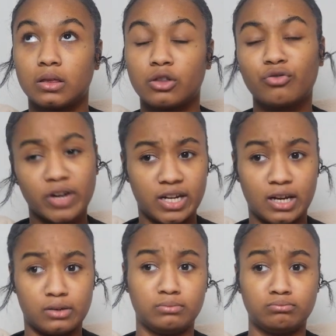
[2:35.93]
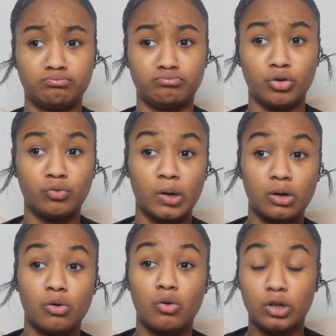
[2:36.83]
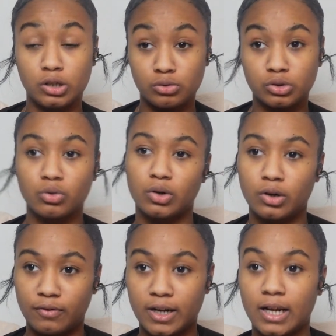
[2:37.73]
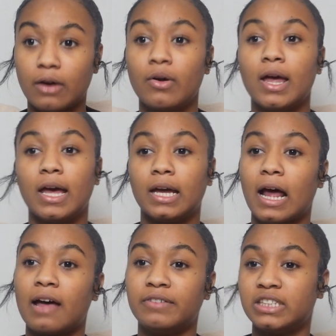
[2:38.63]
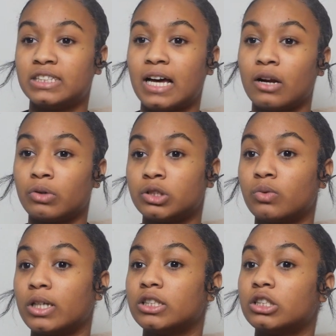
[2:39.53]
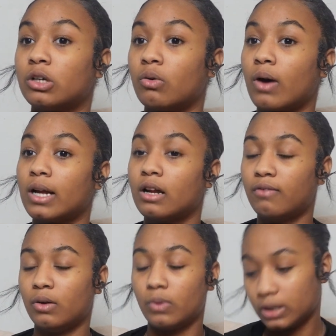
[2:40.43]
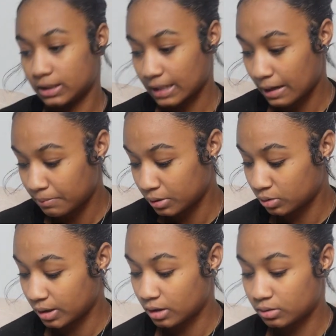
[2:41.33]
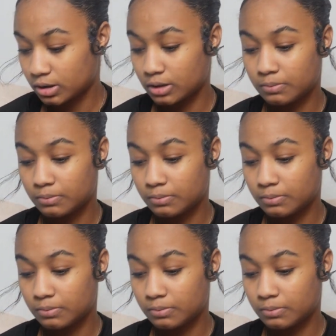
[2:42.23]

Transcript: the radio. Work on the news or on the radio, and I haven't decided which one, so I definitely want to decide between those